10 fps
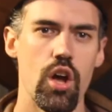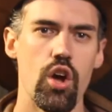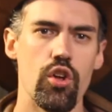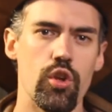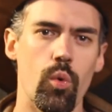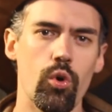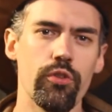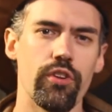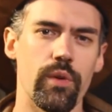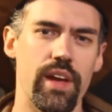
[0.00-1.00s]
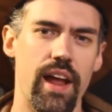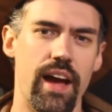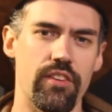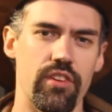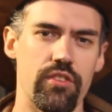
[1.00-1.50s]
you also get
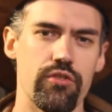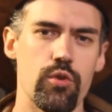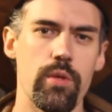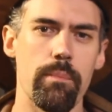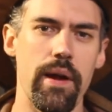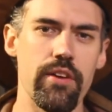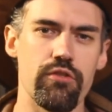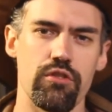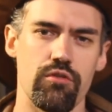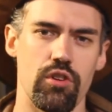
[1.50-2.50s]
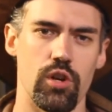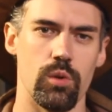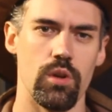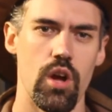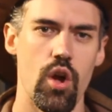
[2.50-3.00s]
access to the patron
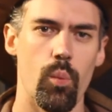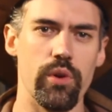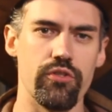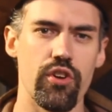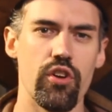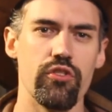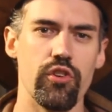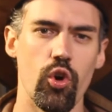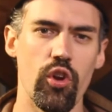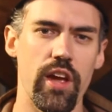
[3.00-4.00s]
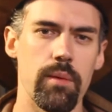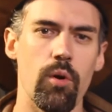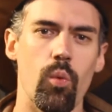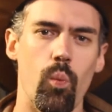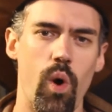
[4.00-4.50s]
role, which turns your name
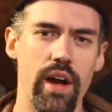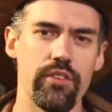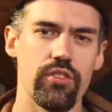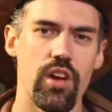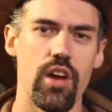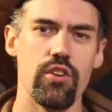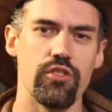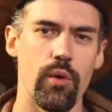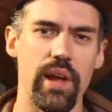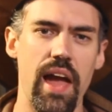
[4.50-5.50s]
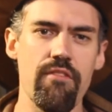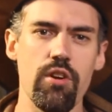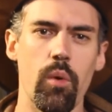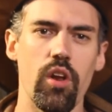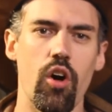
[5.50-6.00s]
white, showing
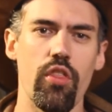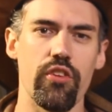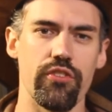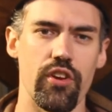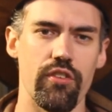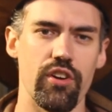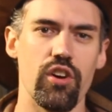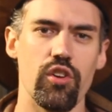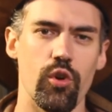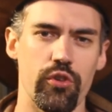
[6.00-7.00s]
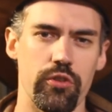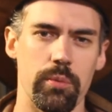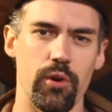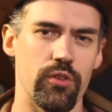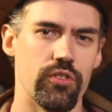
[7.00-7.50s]
everyone on the server your
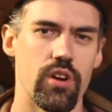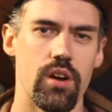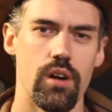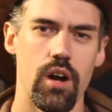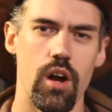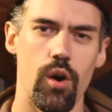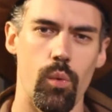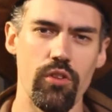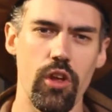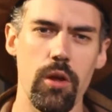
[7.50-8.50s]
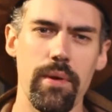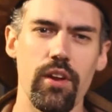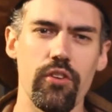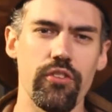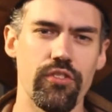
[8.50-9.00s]
support. $1 may
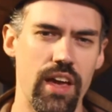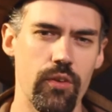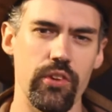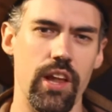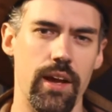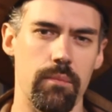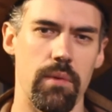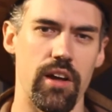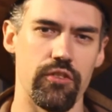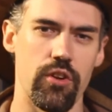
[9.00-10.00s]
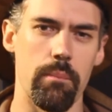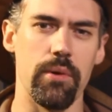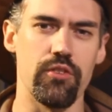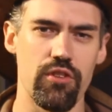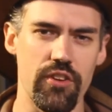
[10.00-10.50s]
not sound like much,
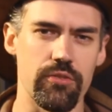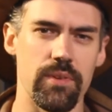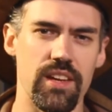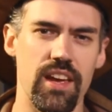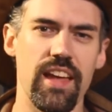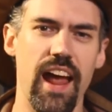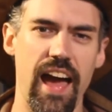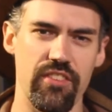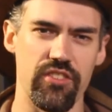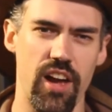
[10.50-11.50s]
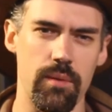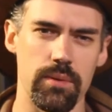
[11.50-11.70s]
but trust me, it adds up.